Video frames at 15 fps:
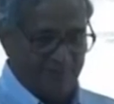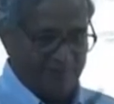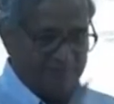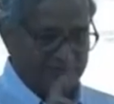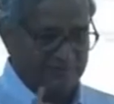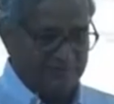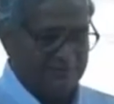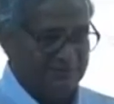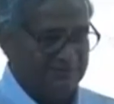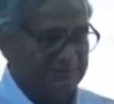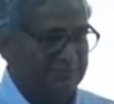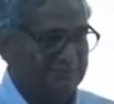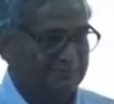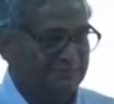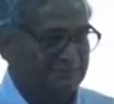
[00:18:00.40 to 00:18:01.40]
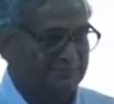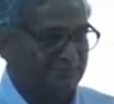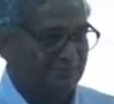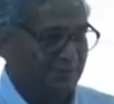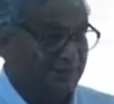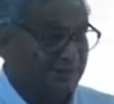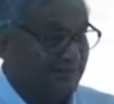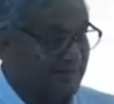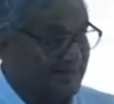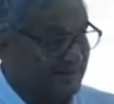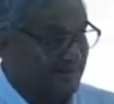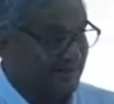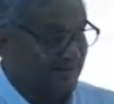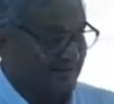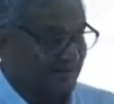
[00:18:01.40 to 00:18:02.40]
forward please
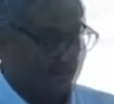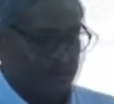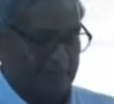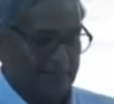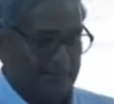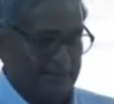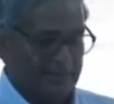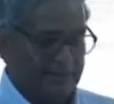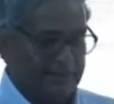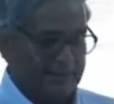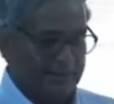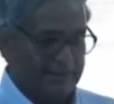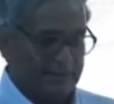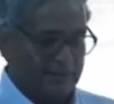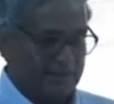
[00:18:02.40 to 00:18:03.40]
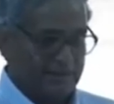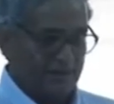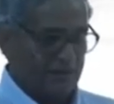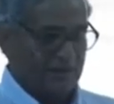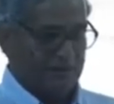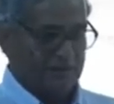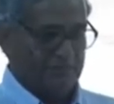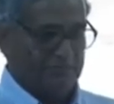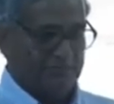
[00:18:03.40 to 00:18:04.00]
understand that is all.